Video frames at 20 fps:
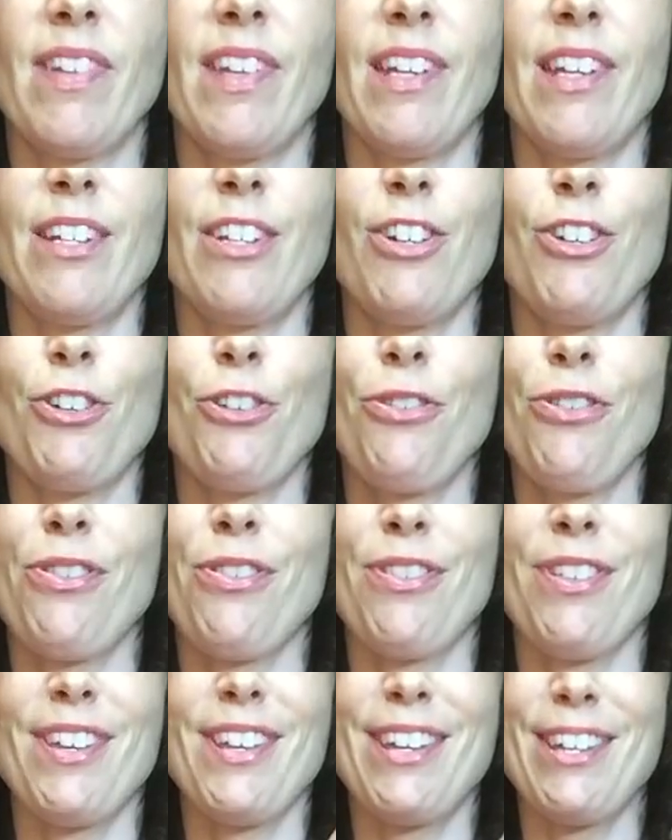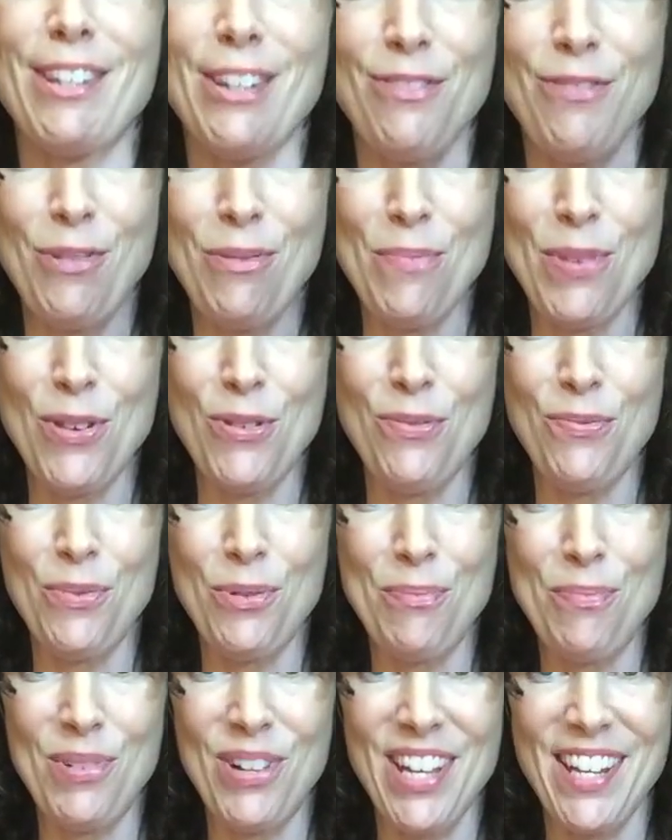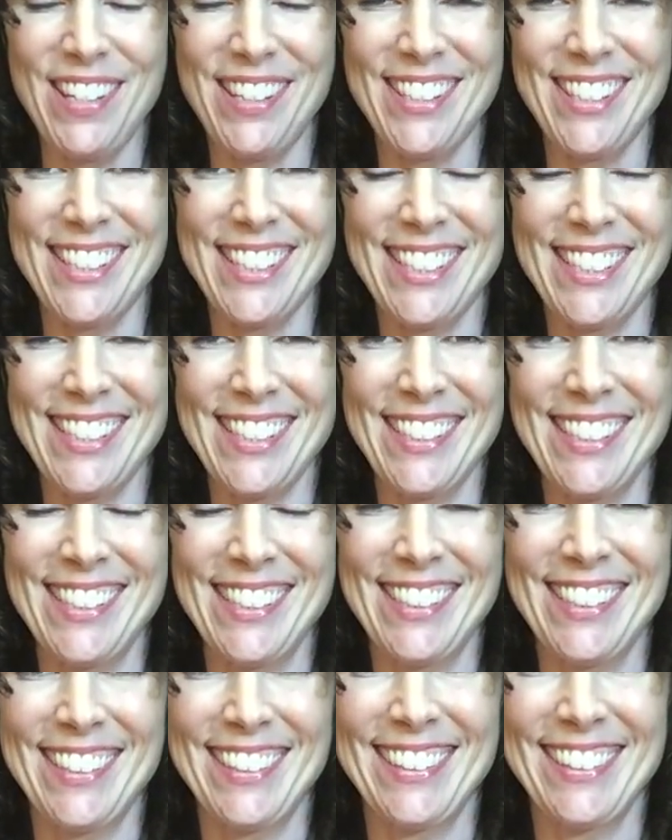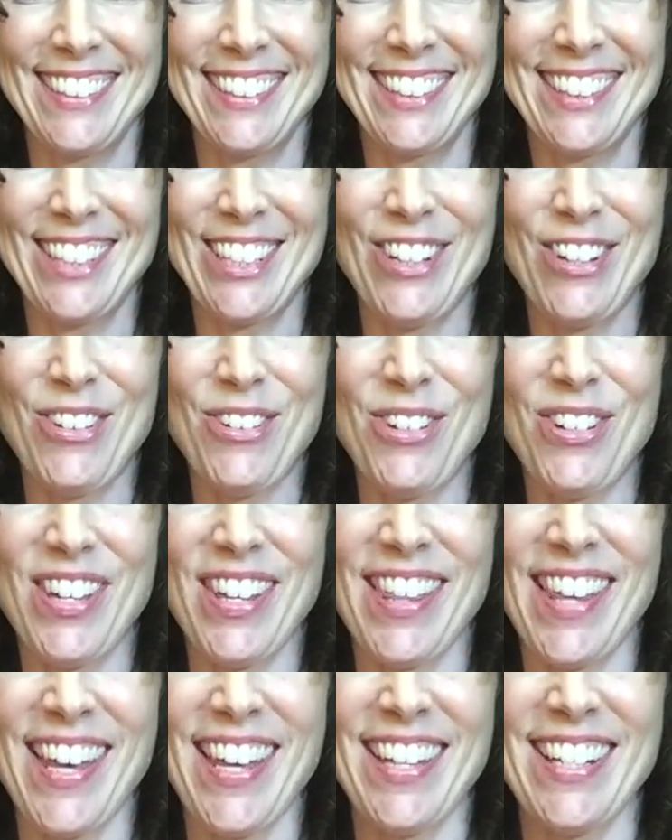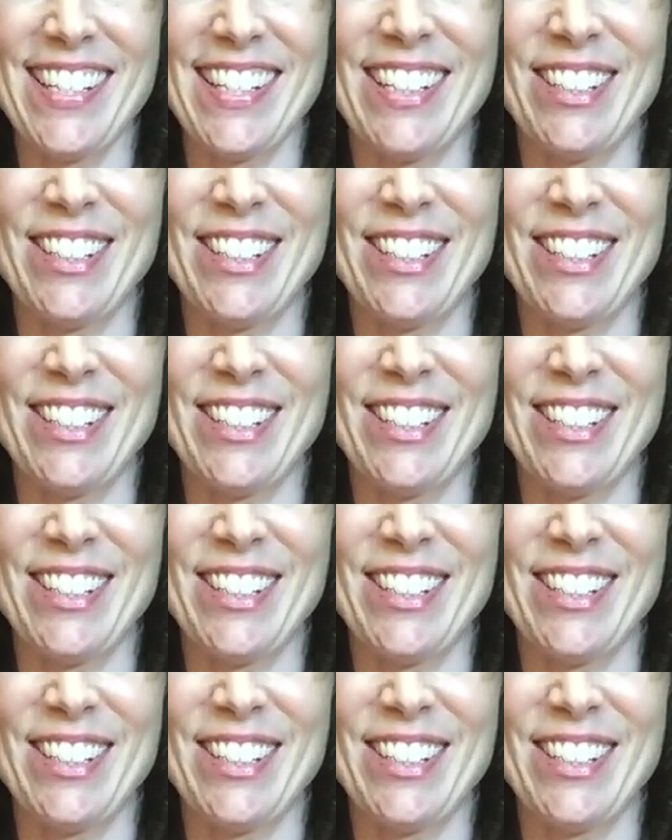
And you're thinking of a beautiful place. Holding that.